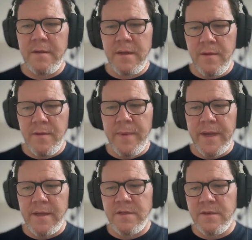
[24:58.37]
Now they're
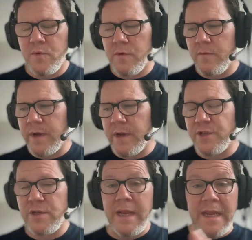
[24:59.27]
making some more
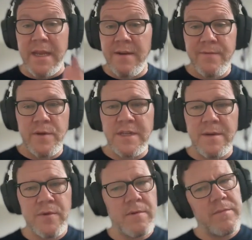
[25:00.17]
regulation. India, for
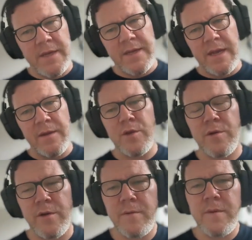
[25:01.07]
example, again,
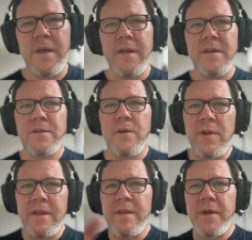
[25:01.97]
no. So it
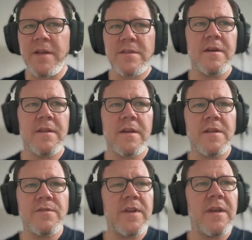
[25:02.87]
really depends on the country.